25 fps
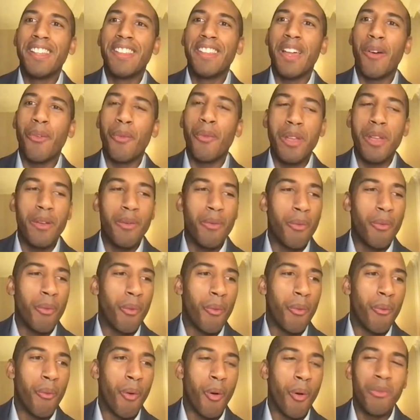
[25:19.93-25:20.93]
That we
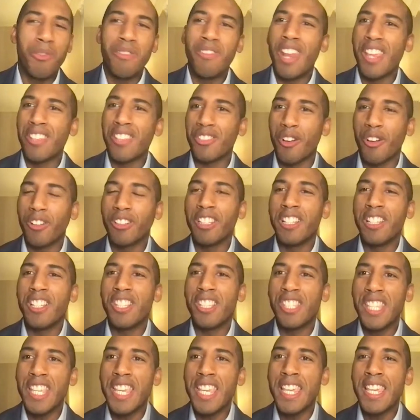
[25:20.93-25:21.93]
won't necessarily
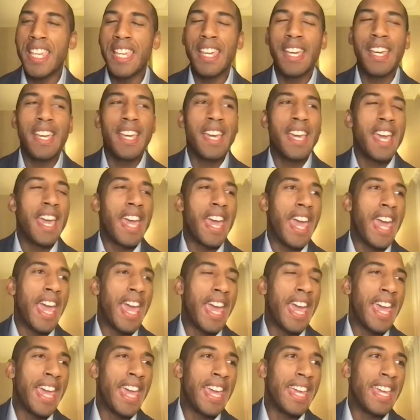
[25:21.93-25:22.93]
see
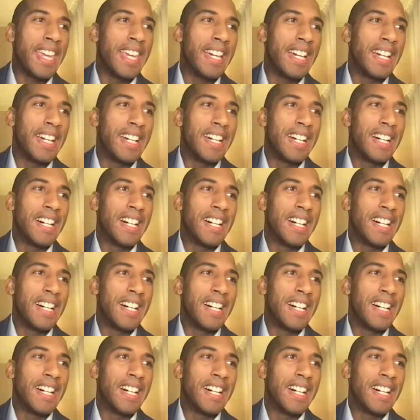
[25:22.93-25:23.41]
a